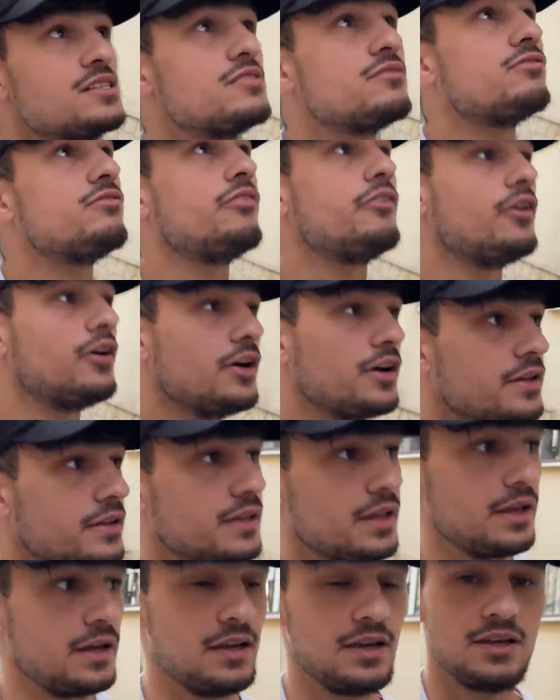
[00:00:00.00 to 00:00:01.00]
to find
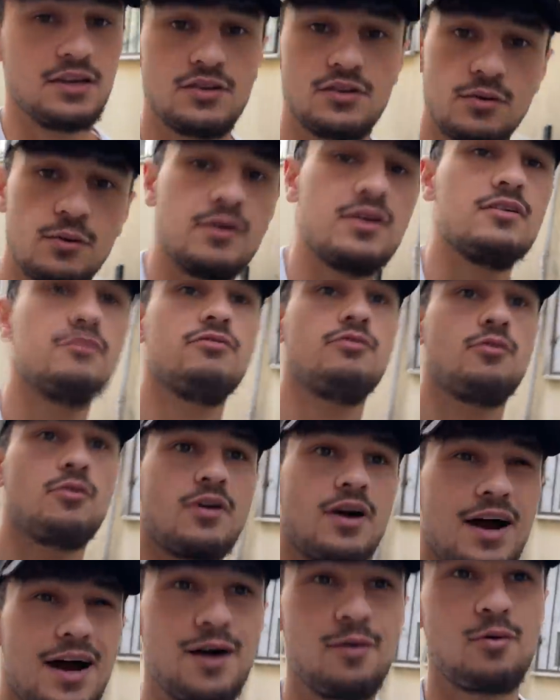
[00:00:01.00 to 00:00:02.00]
a
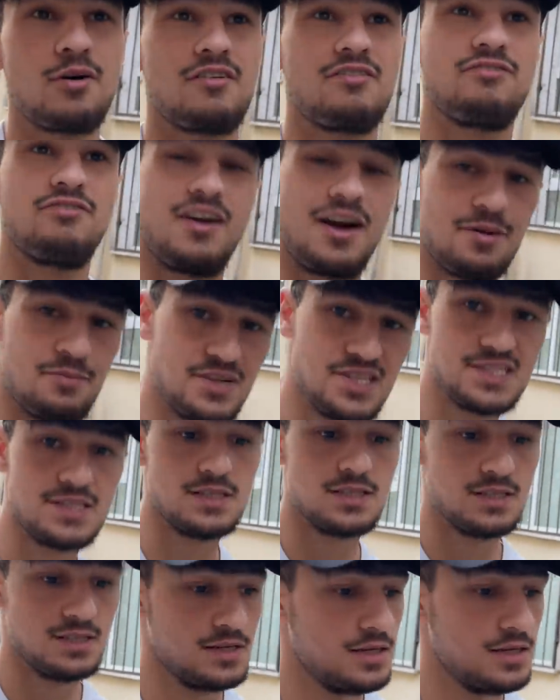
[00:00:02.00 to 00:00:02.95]
24-hour pharmacy.